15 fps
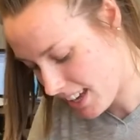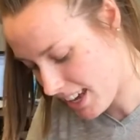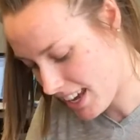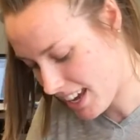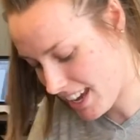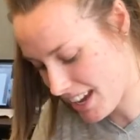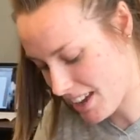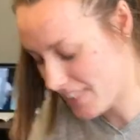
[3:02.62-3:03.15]

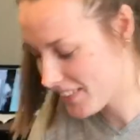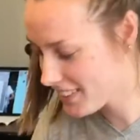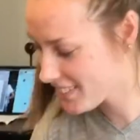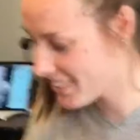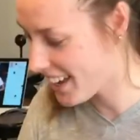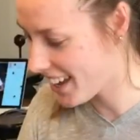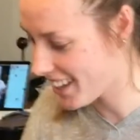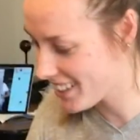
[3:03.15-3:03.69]
In this
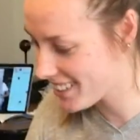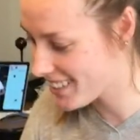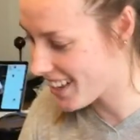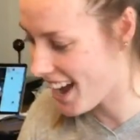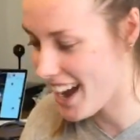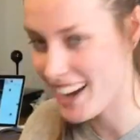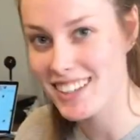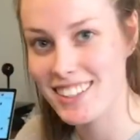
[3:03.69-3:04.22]
case,
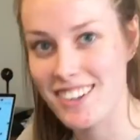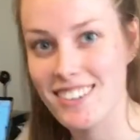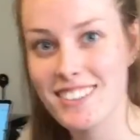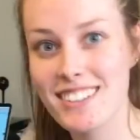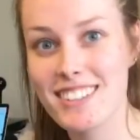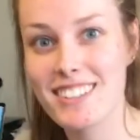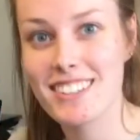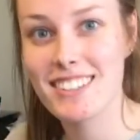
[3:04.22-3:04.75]
I don't,
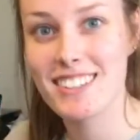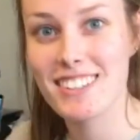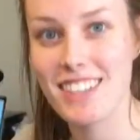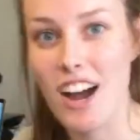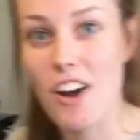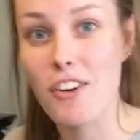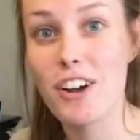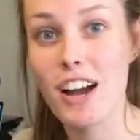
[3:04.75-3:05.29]

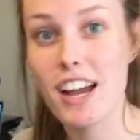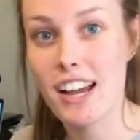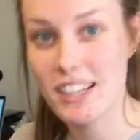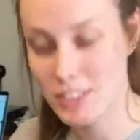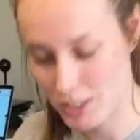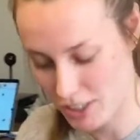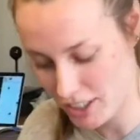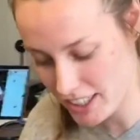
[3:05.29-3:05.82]
oh,
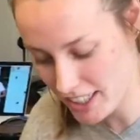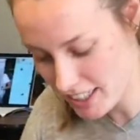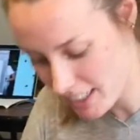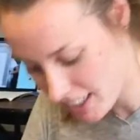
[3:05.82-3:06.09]
it's good?